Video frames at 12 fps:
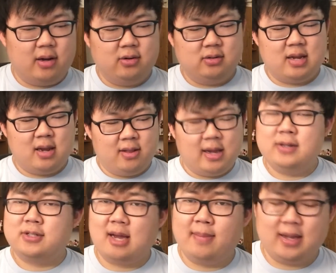Undertale, that
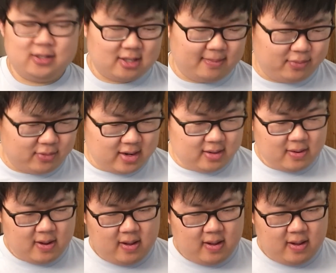is coming at some point.